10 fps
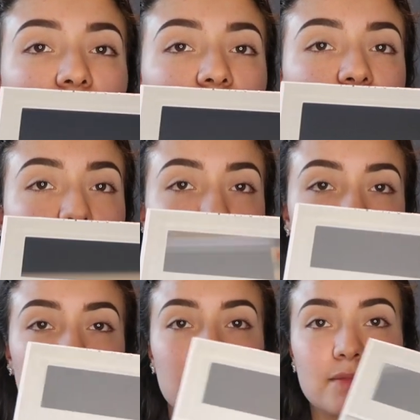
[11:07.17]
a
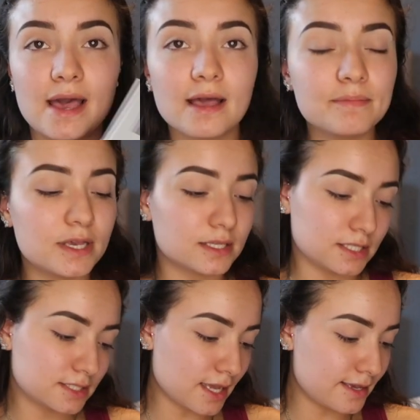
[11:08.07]
sparkly or matte, because
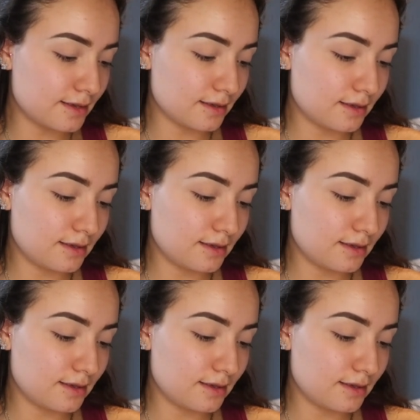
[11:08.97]
it's like,